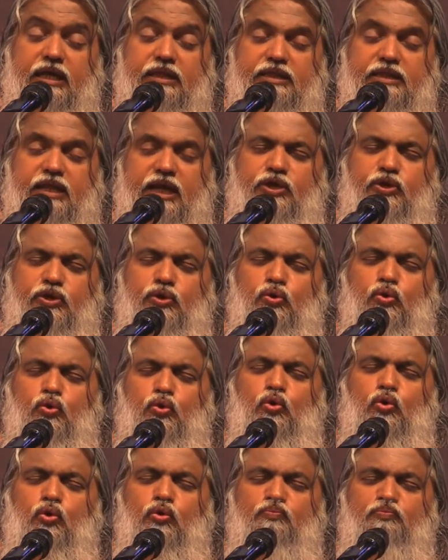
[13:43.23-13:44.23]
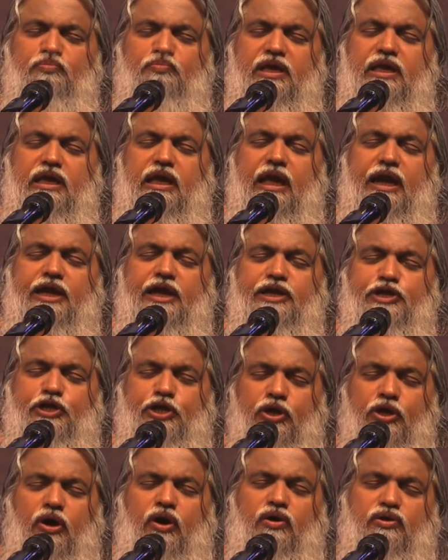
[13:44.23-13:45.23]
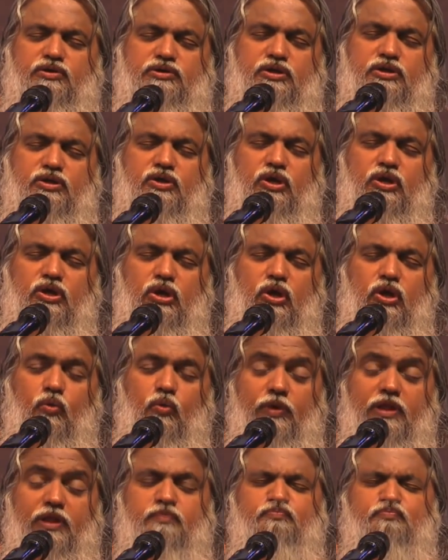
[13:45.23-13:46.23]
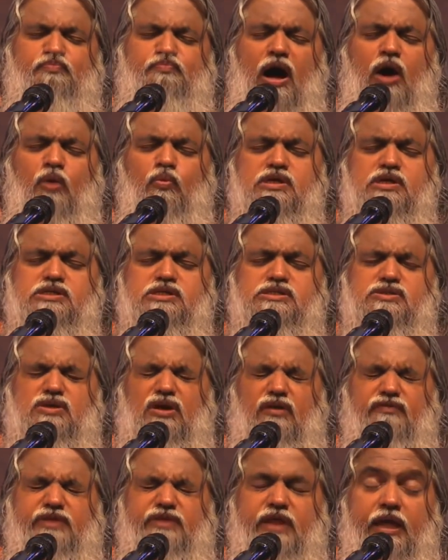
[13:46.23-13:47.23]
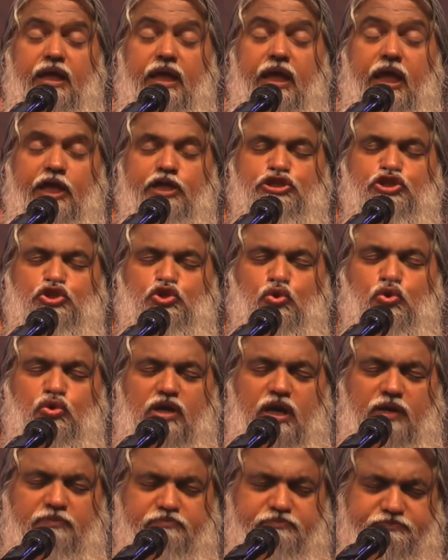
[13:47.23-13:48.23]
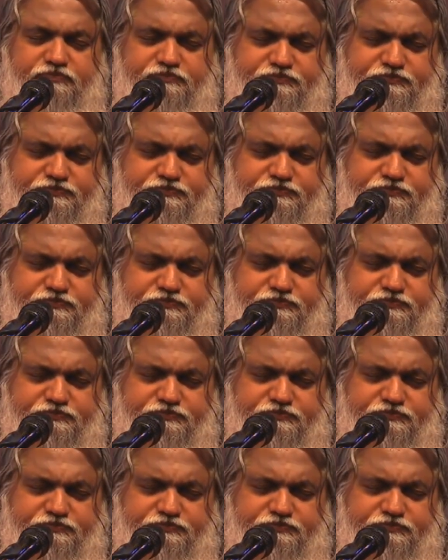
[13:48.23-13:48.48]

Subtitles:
that you be endued with powers of the age to come.